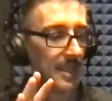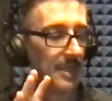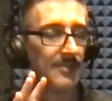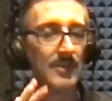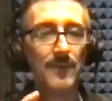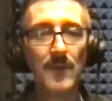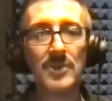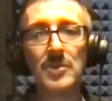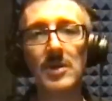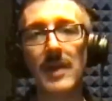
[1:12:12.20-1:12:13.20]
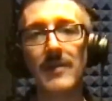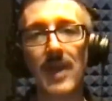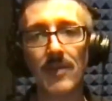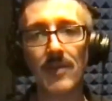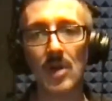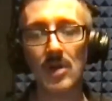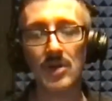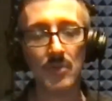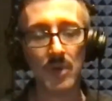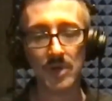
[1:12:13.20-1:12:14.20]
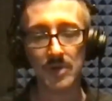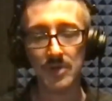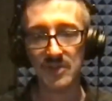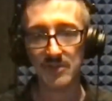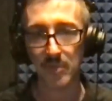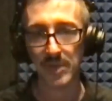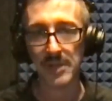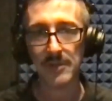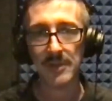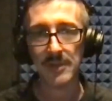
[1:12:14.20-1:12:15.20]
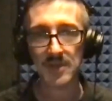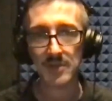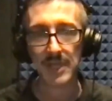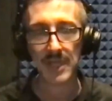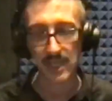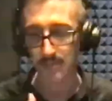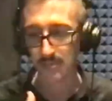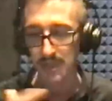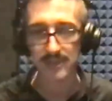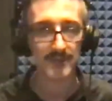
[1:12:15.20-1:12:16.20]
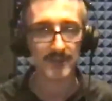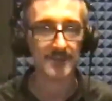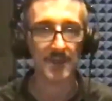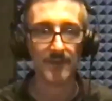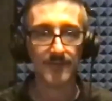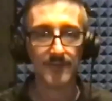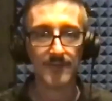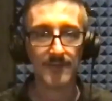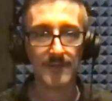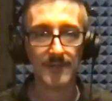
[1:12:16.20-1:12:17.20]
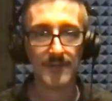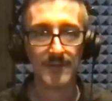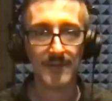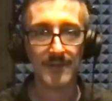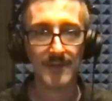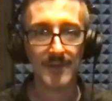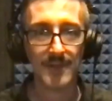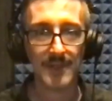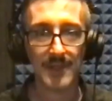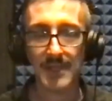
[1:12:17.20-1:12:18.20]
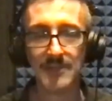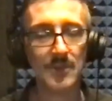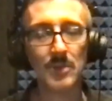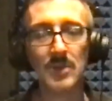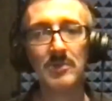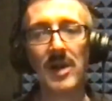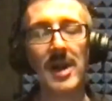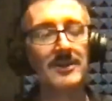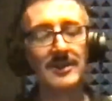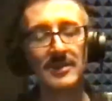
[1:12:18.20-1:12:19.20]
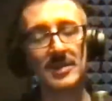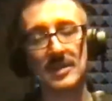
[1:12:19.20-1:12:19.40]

it's the first horn I've ever owned where you just breathe into it and it plays itself. It's the response is